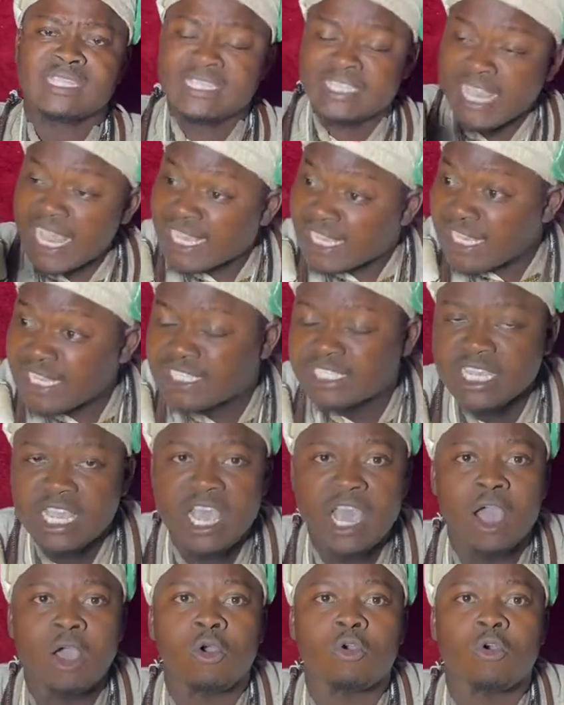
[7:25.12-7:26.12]
Take it
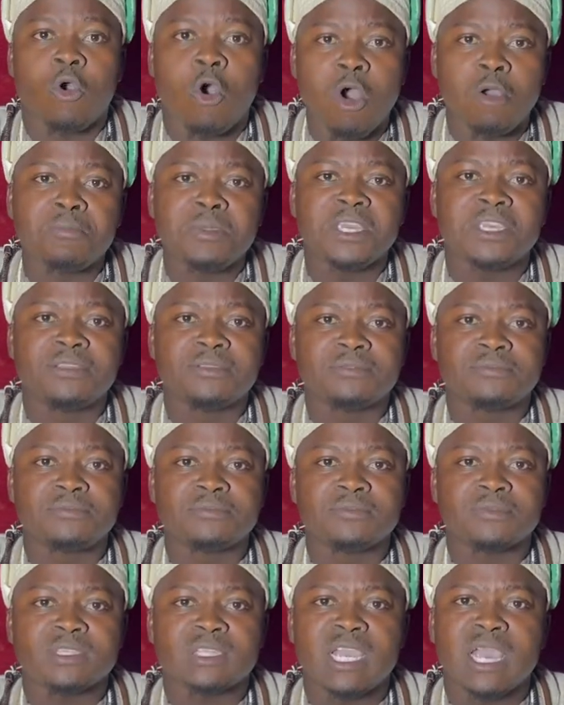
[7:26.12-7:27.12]
and call me.
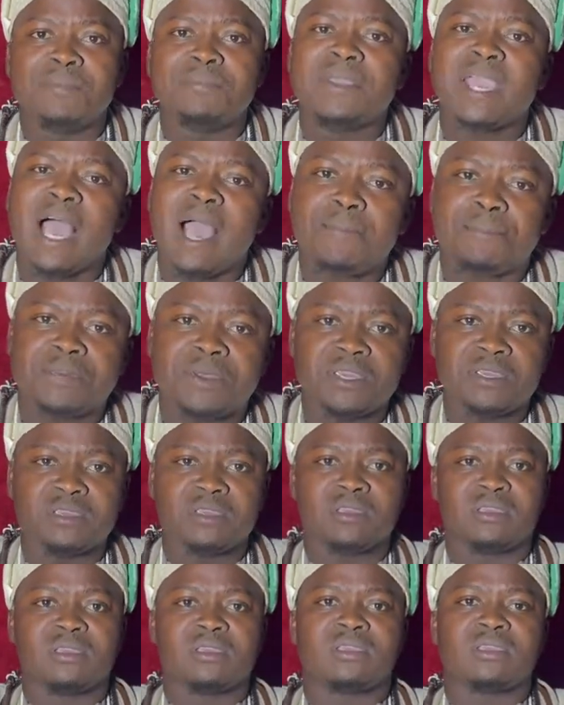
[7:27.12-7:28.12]
And be happy.
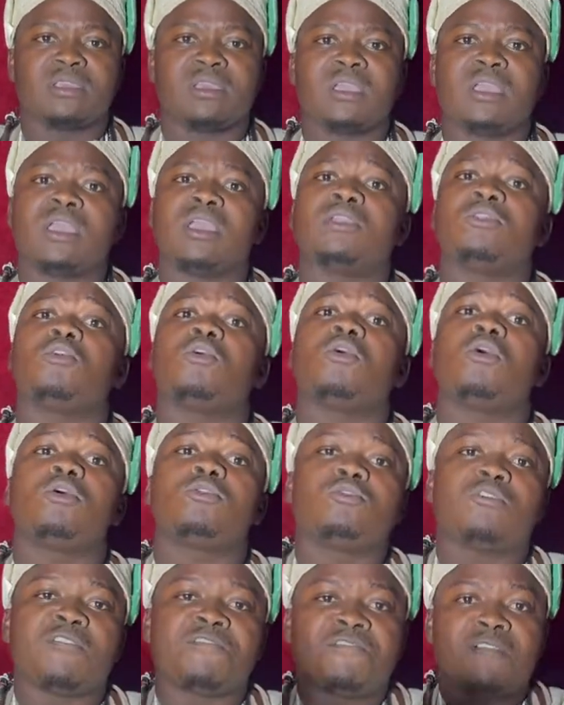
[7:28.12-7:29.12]
And
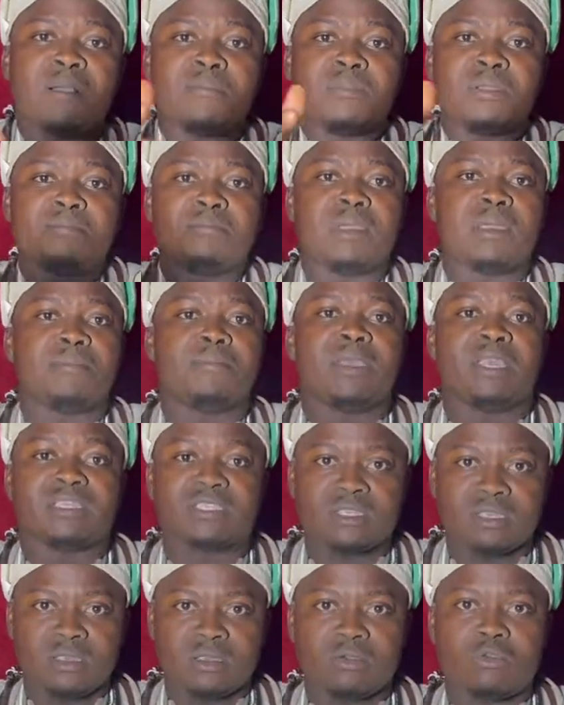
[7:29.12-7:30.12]
all your family
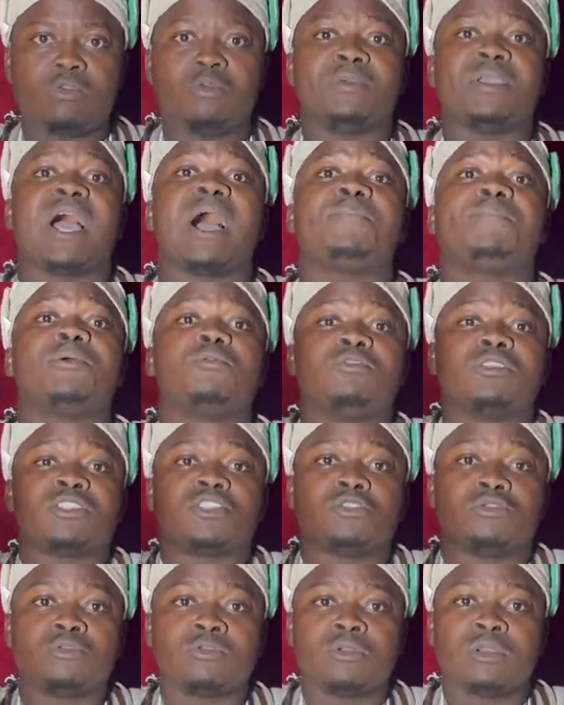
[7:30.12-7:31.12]
members will be happy
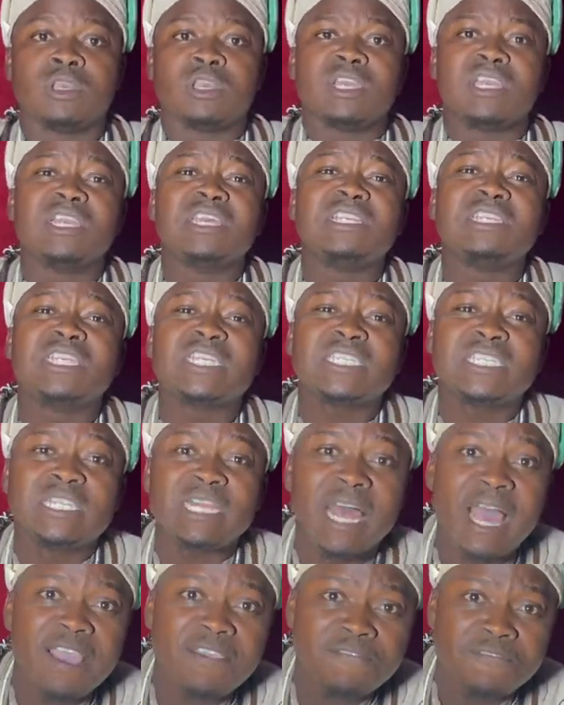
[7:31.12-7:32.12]
with you. In this
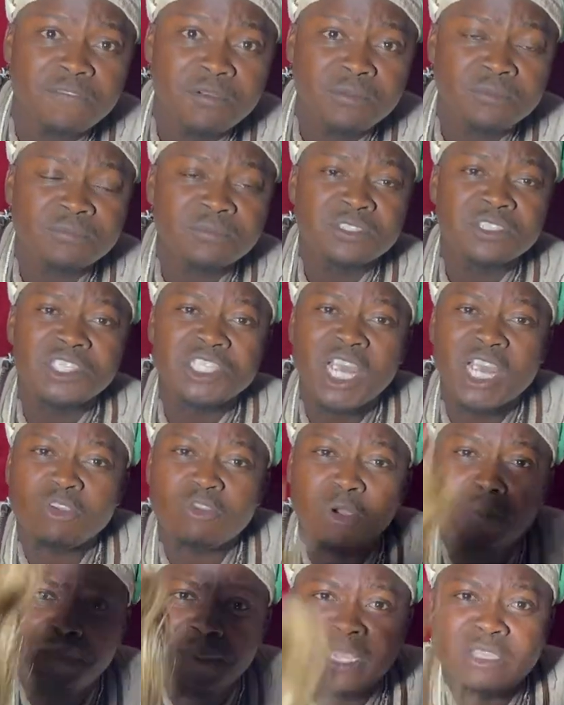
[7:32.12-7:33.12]
life, try
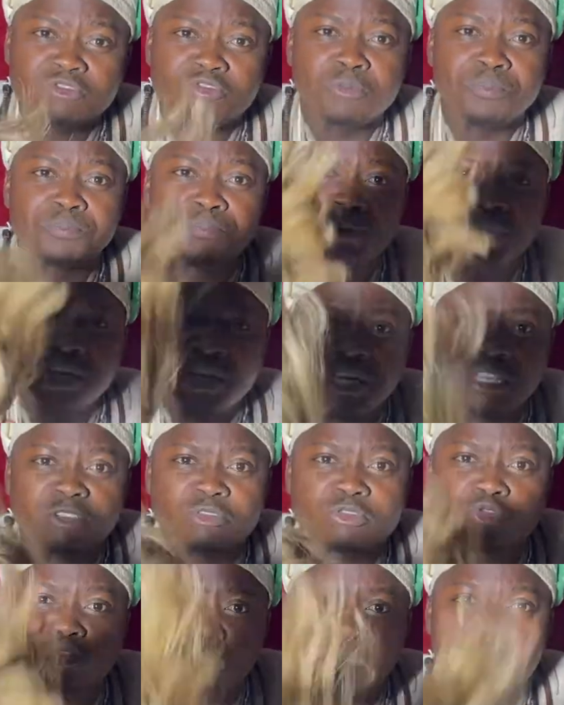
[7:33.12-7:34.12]
your best to be
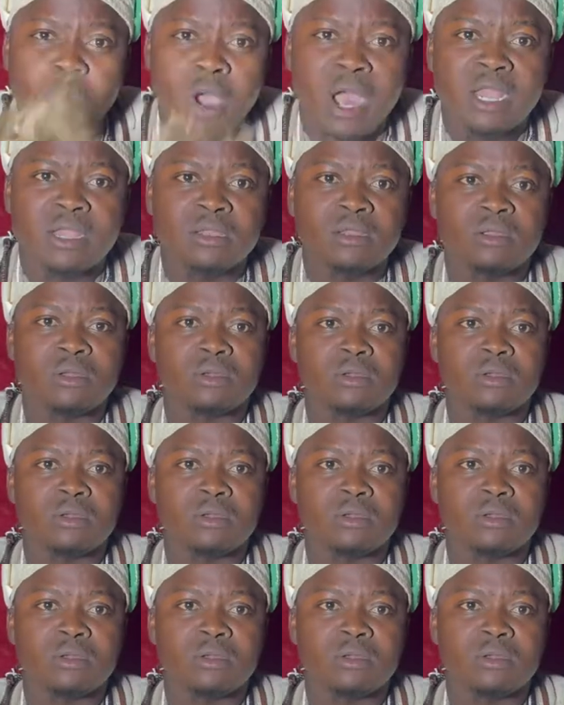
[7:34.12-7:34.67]
in someone.